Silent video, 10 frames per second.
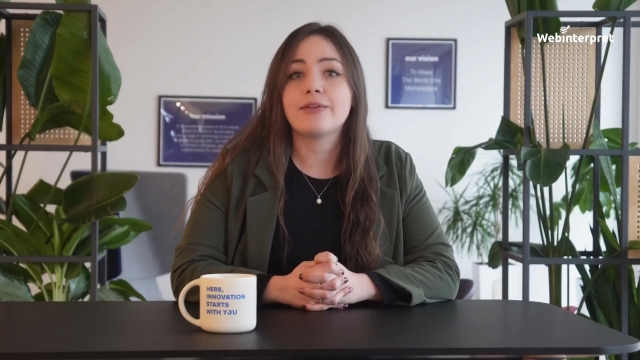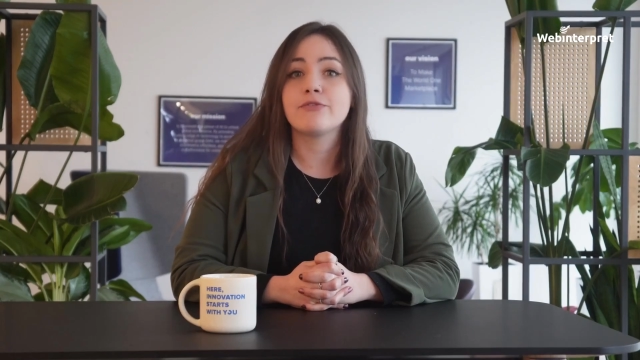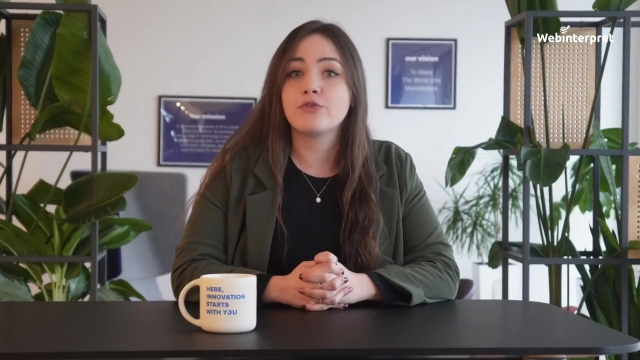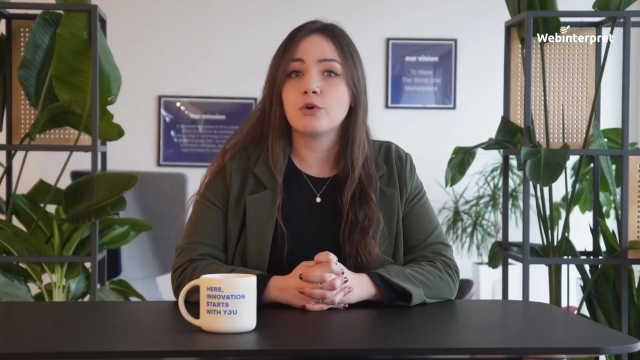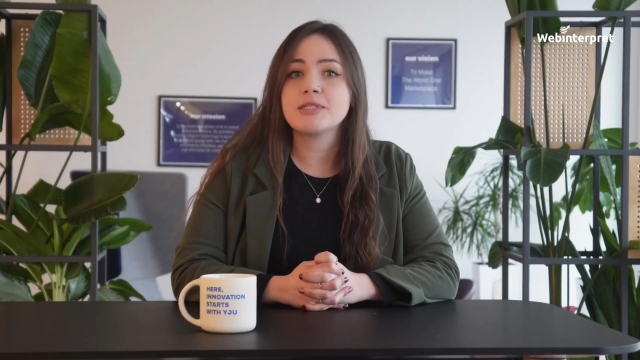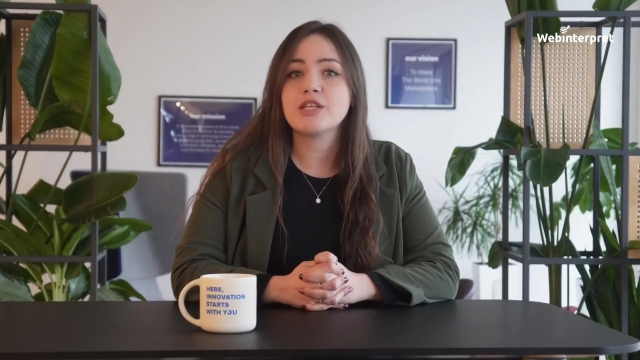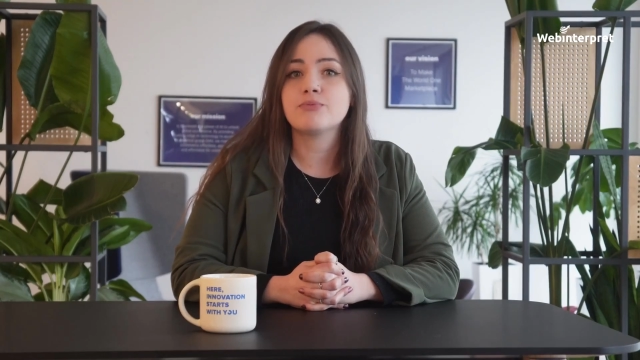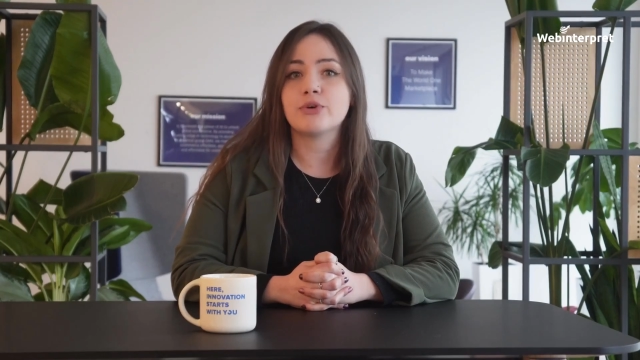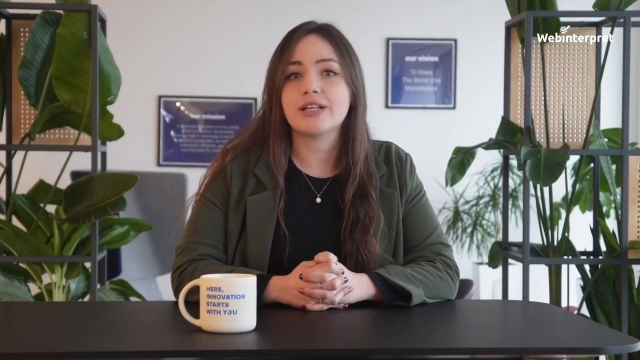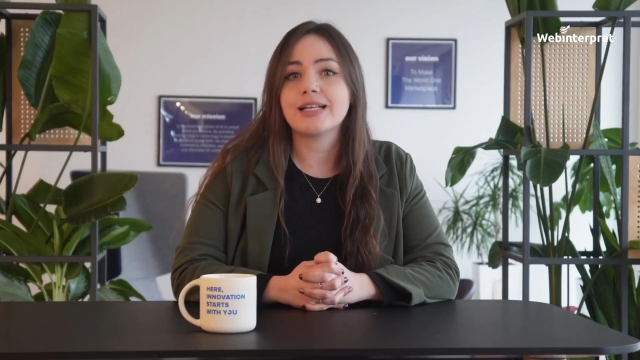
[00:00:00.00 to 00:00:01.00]
and informative
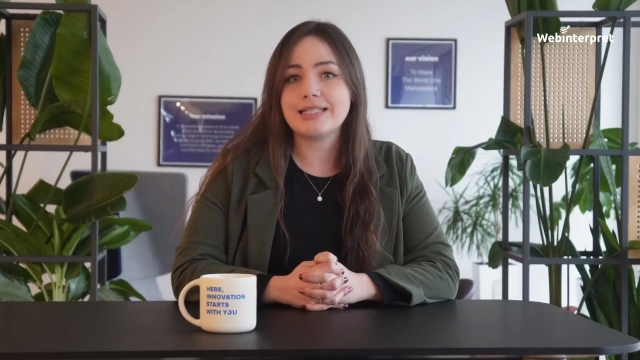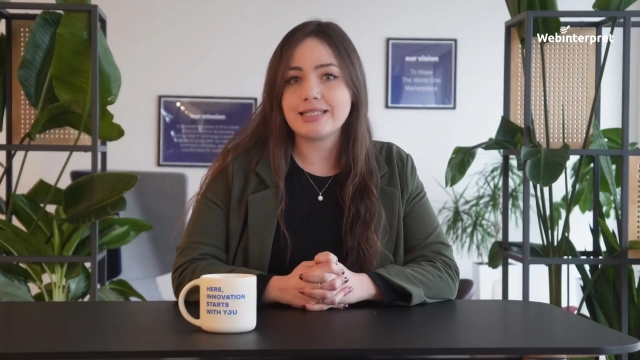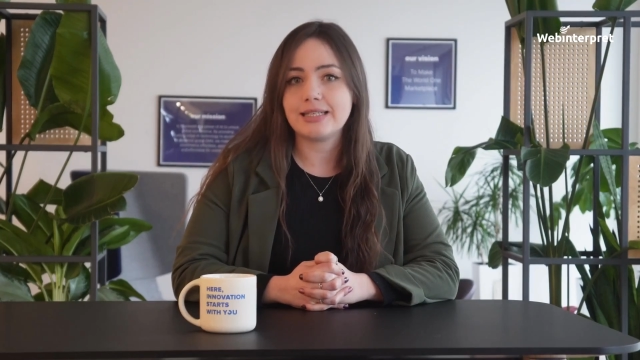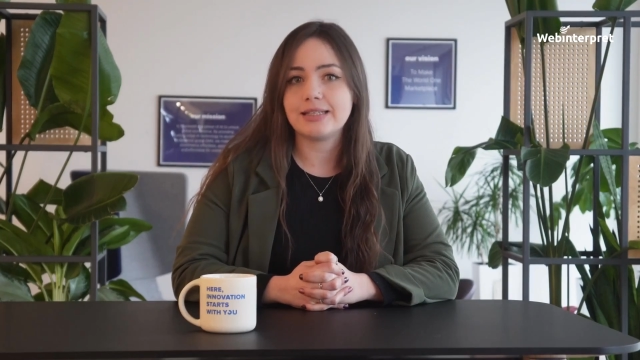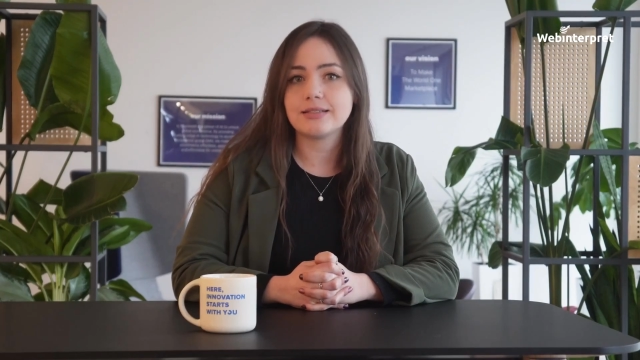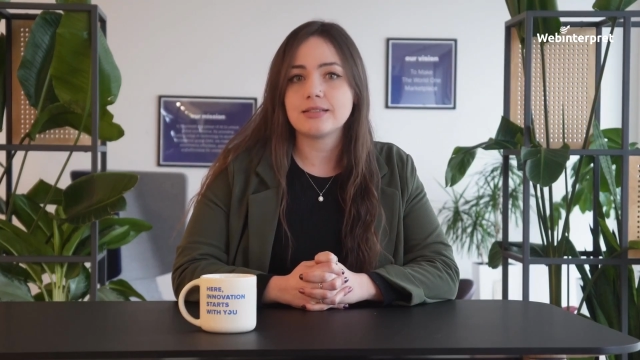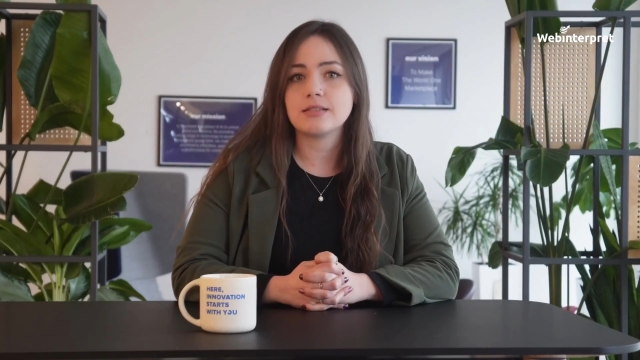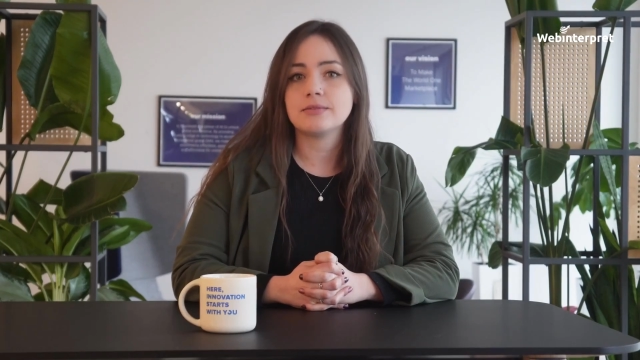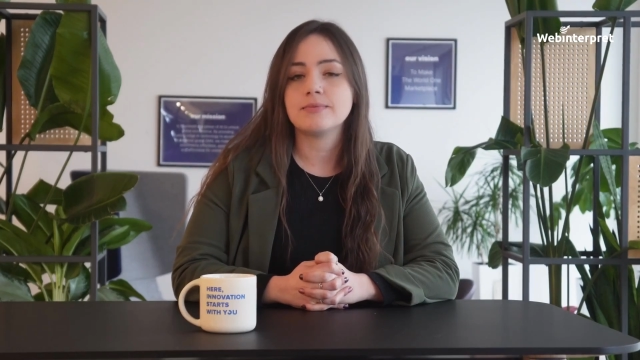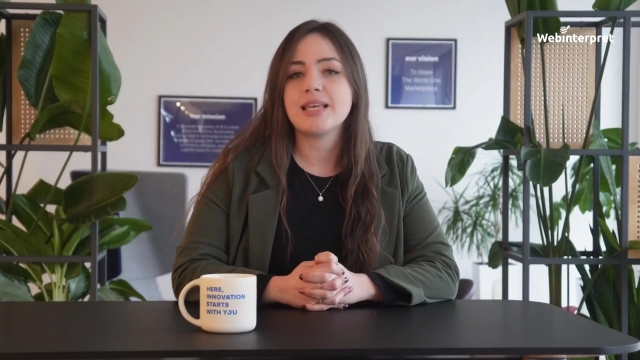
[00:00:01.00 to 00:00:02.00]
product
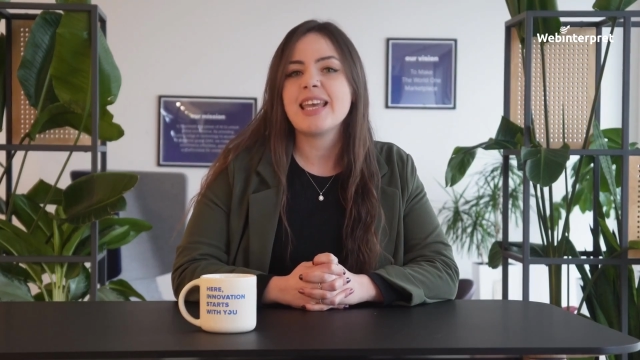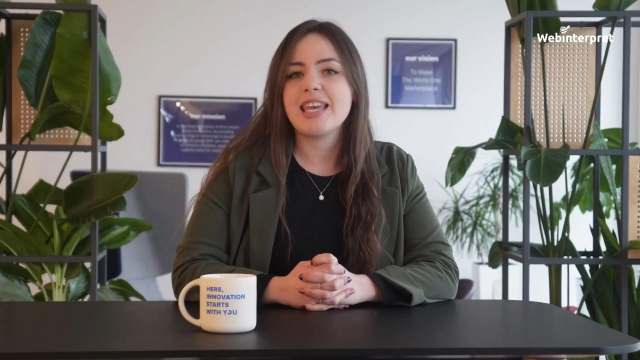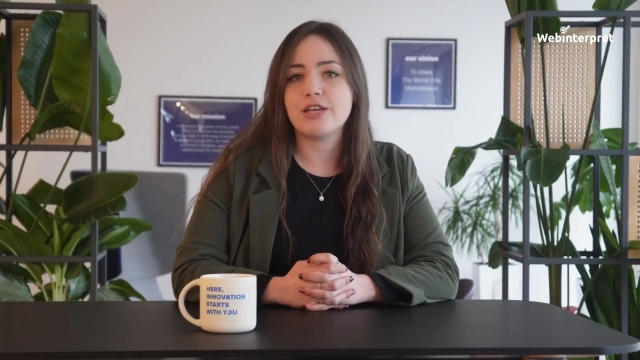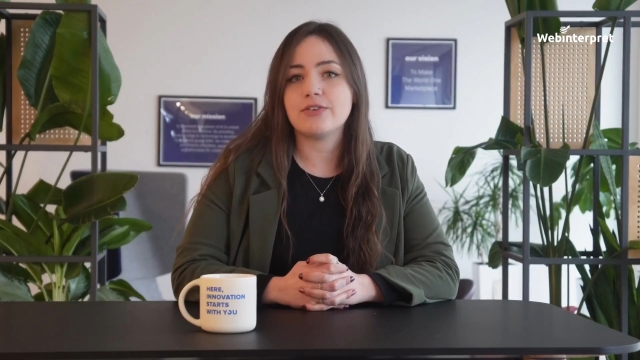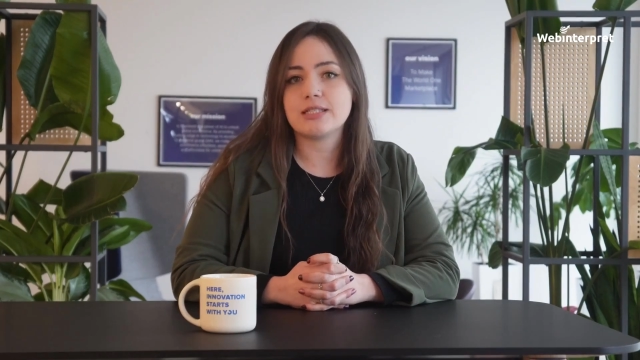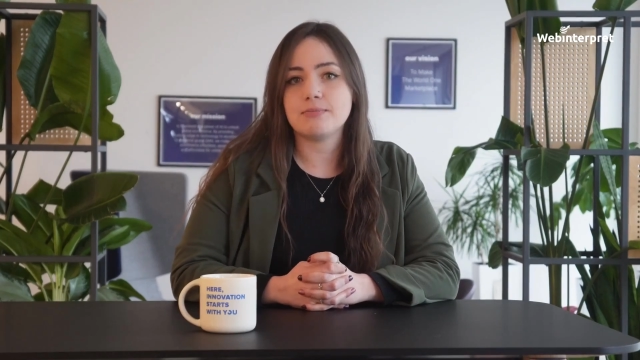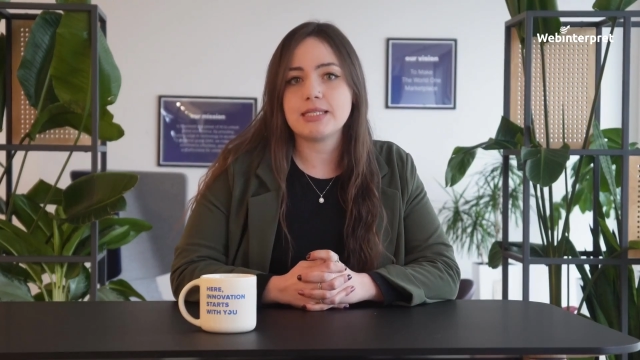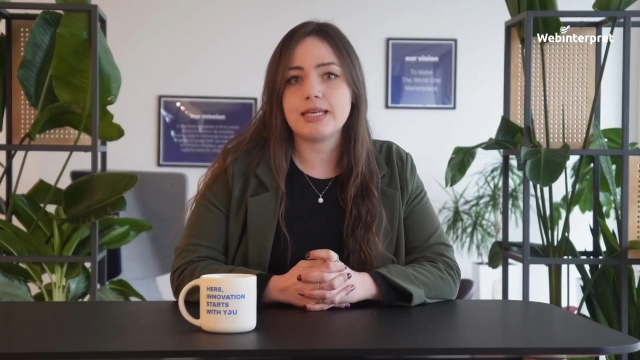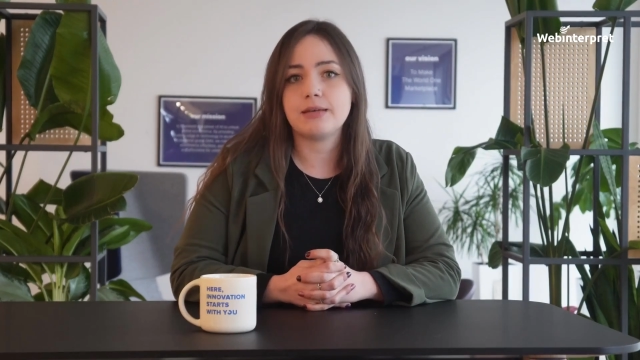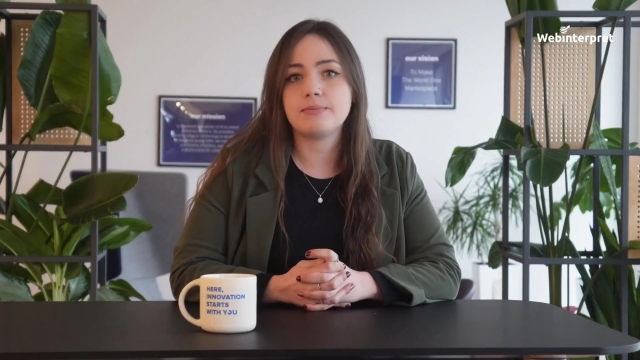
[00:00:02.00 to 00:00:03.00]
listings. Here are some
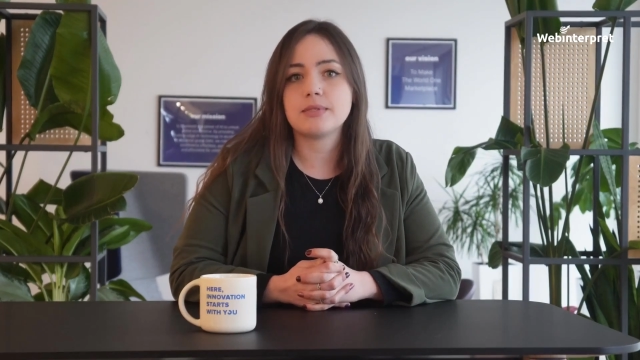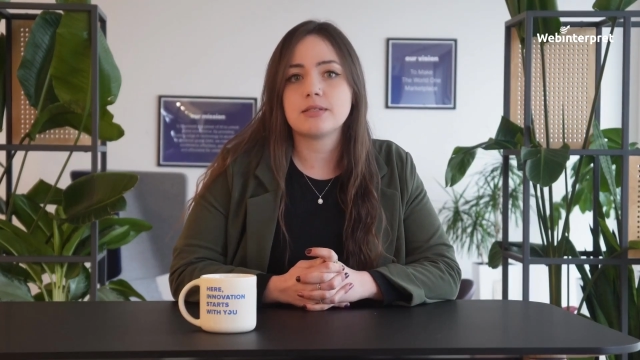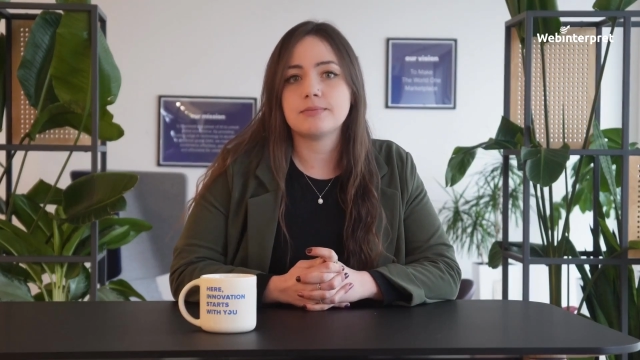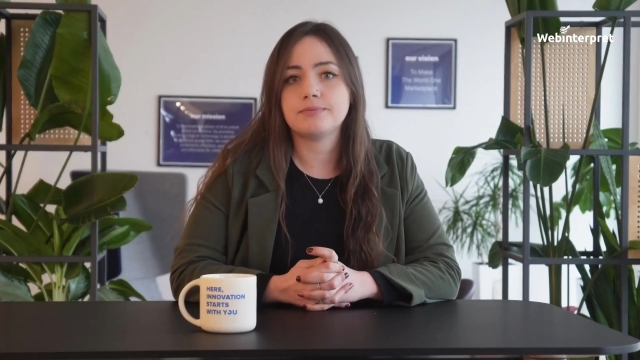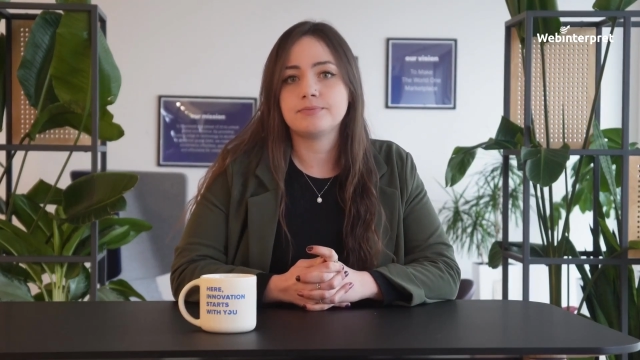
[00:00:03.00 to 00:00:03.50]
tips.